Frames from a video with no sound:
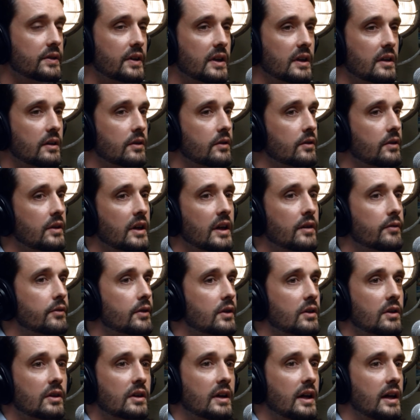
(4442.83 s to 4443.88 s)
like they're never
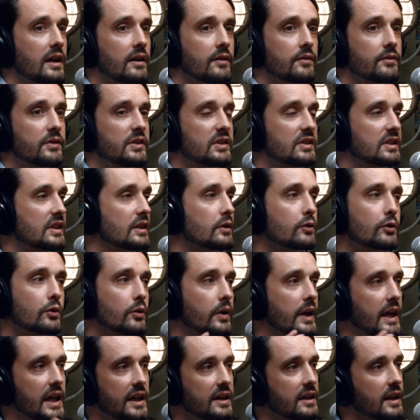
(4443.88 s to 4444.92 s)
going to have zero
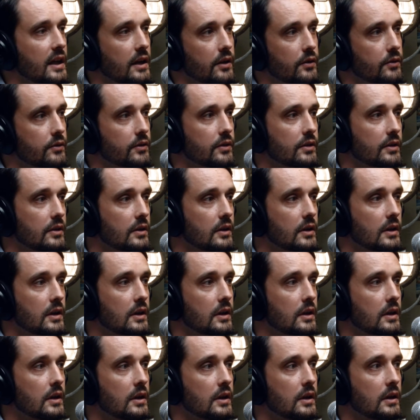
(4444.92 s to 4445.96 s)
headcount.
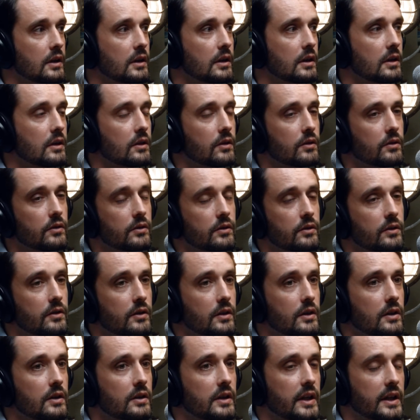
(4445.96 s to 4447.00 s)
You know,
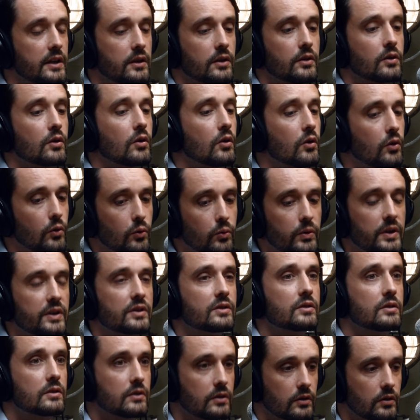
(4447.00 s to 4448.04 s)
like they're
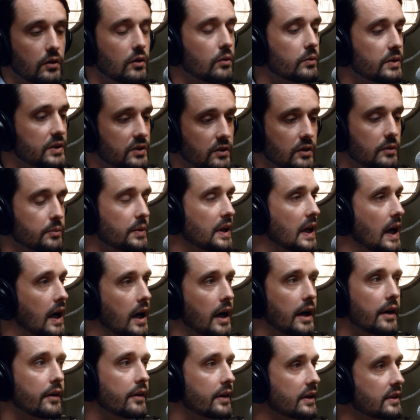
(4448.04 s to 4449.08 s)
always going to be
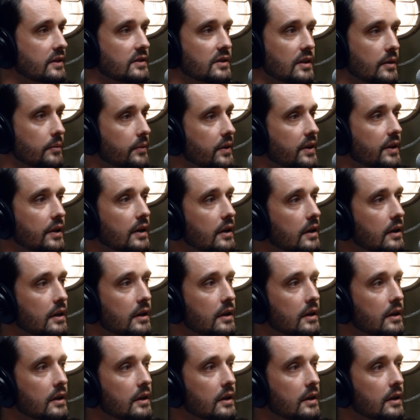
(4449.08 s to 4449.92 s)
hiring something.